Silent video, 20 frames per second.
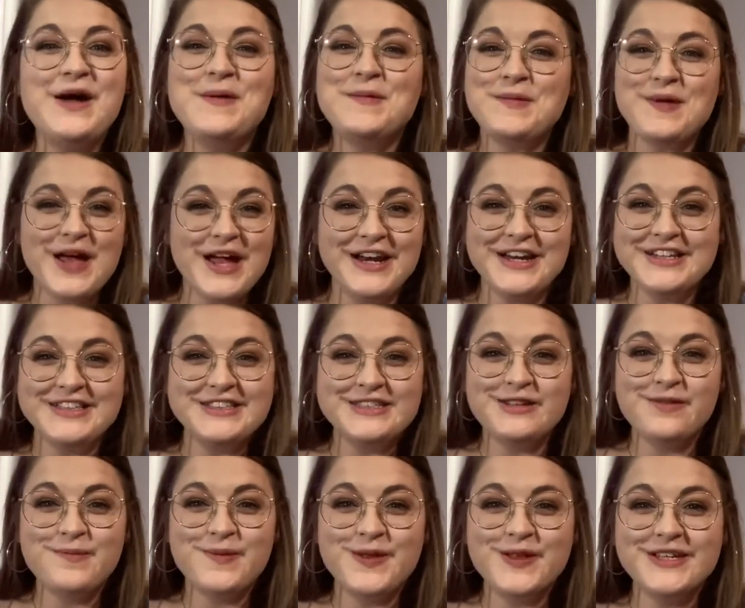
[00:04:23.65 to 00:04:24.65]
plain and
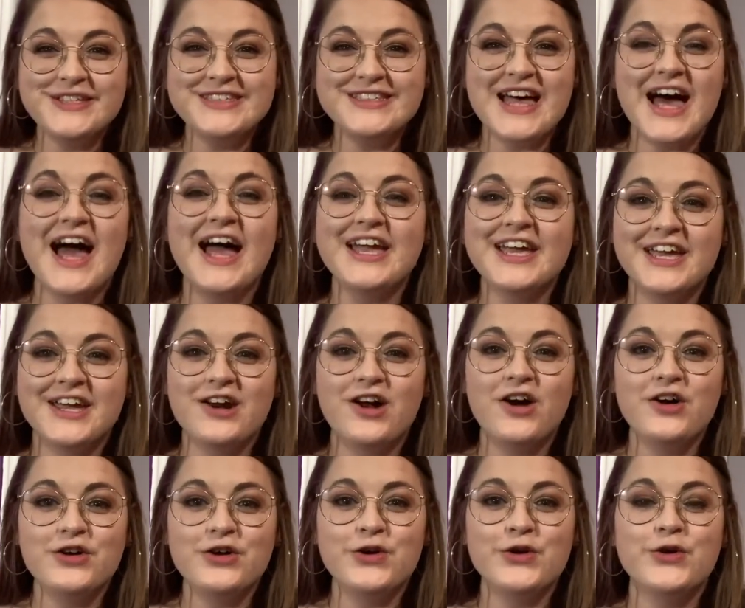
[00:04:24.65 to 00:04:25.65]
simple as that. Get
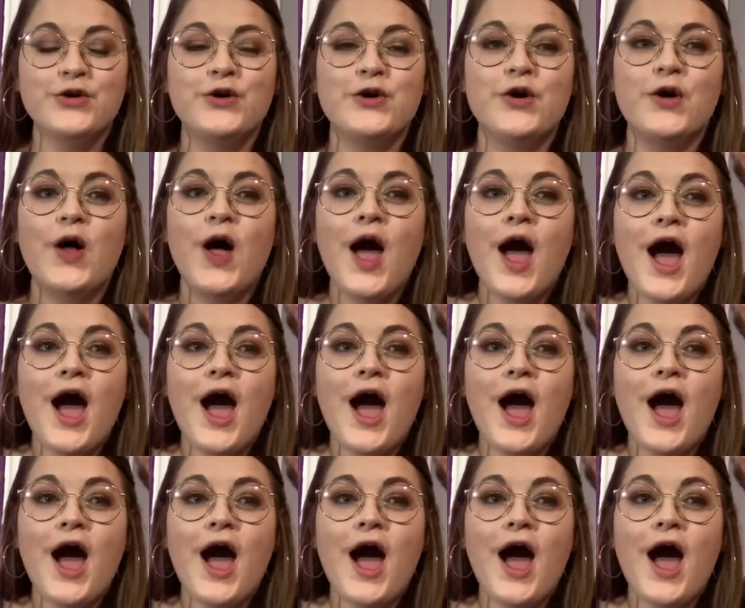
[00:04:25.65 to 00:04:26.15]
on Google.